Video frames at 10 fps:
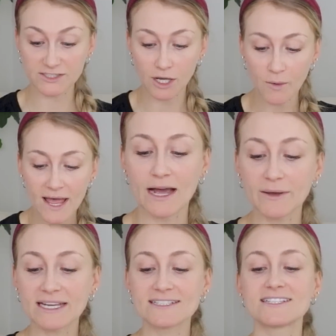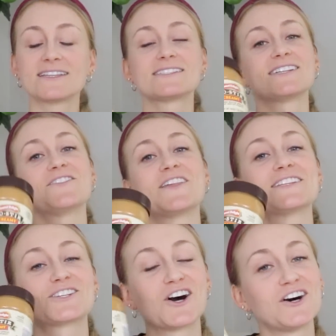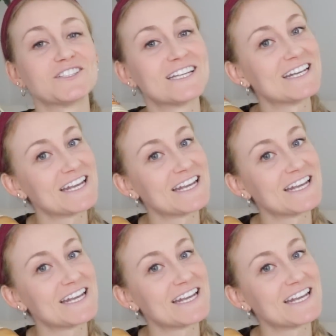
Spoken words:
So now we get into the stuff that's called